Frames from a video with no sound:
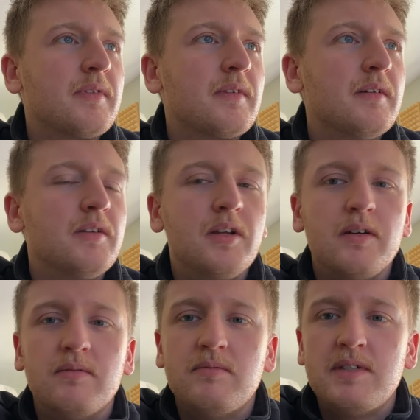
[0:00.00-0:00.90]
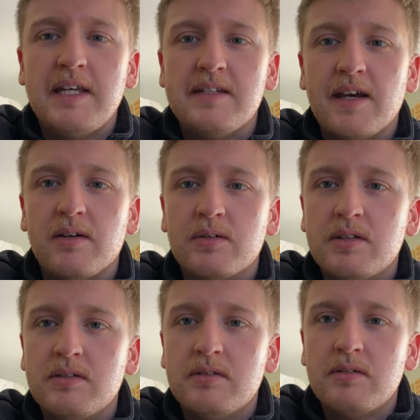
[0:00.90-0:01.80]
I don't know, detailed.
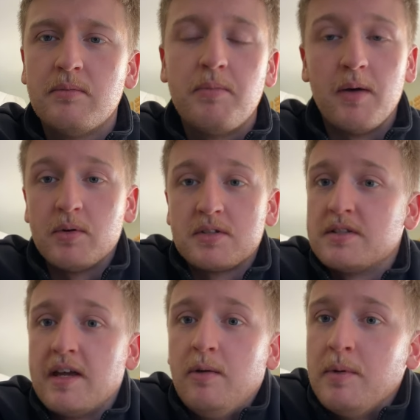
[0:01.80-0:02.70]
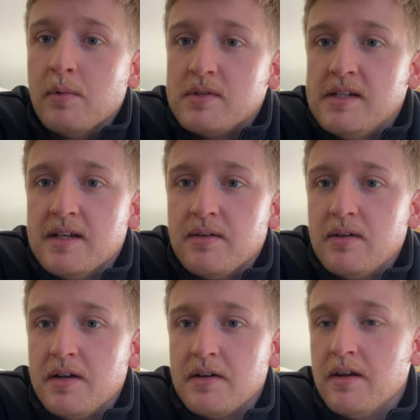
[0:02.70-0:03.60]
But what's to say I'll be more detailed?
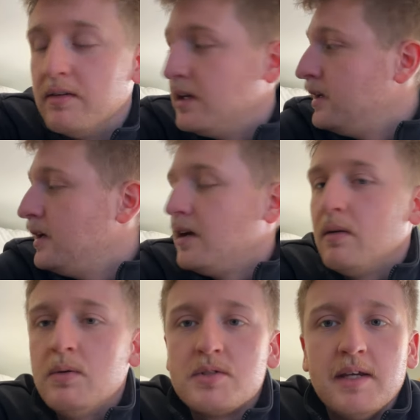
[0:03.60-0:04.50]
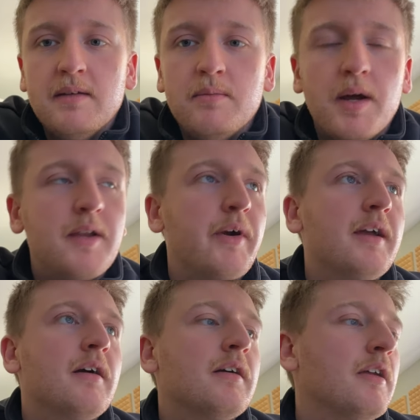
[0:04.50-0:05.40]
I don't know, we'll see. But anyway,
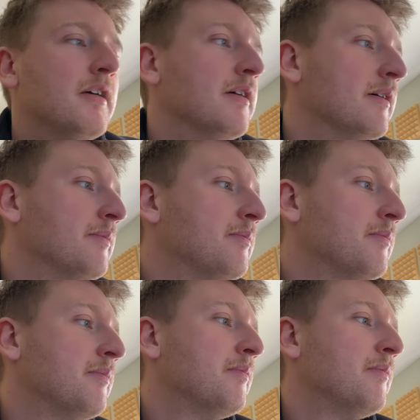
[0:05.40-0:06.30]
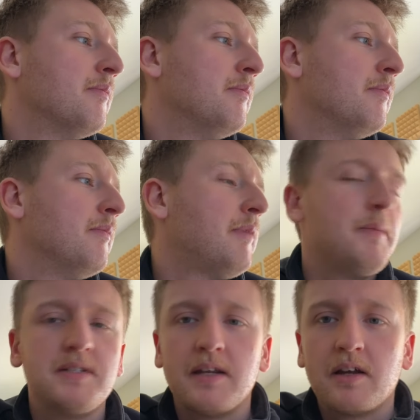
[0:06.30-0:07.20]
I'm gonna
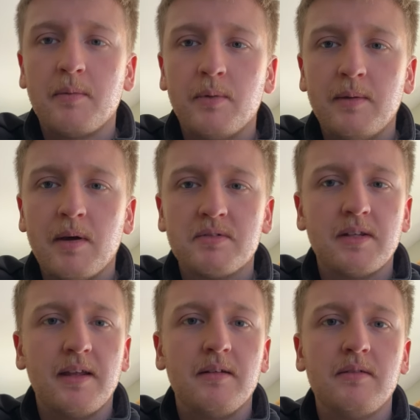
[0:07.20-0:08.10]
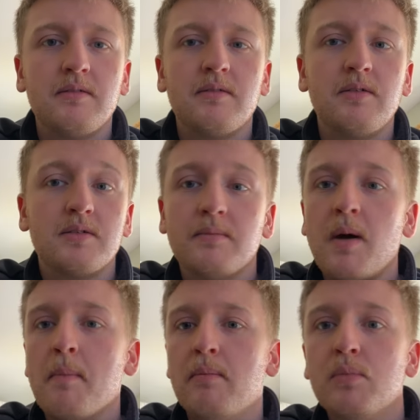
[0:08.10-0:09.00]
maybe send a couple emails and then do some
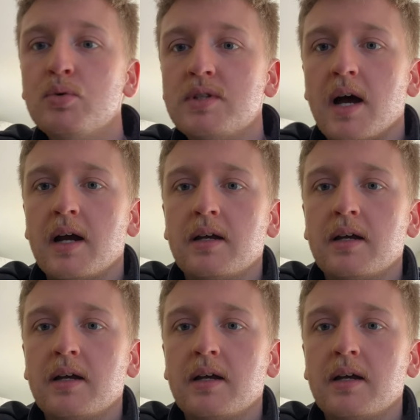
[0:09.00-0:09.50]
muzak.